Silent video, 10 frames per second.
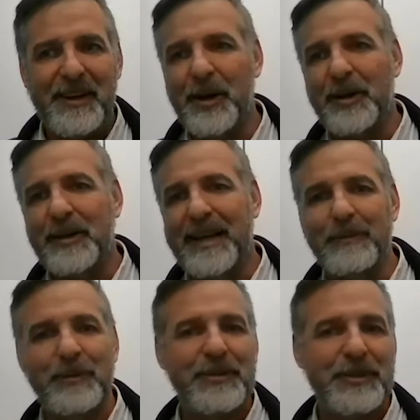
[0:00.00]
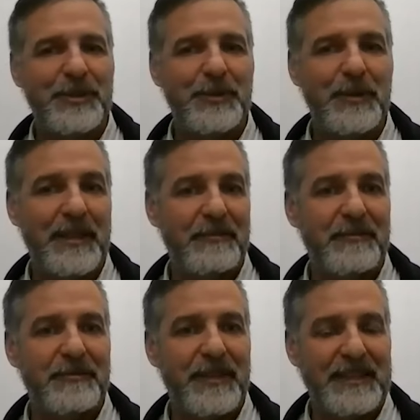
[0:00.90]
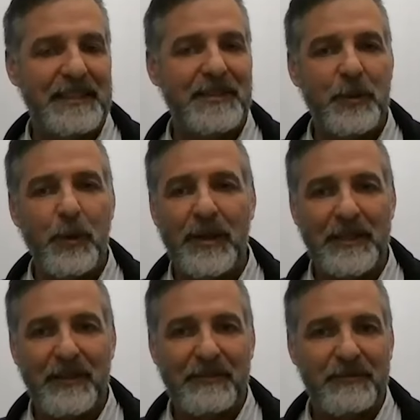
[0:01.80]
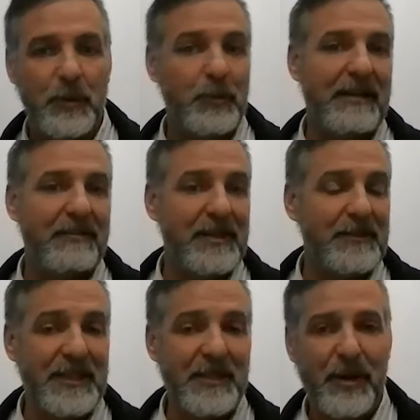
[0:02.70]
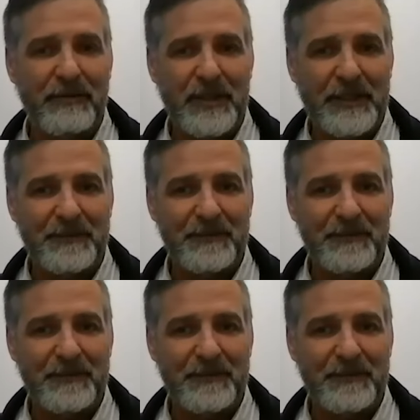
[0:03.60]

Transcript: are able to live a decent quality of life, where we have eliminated poverty.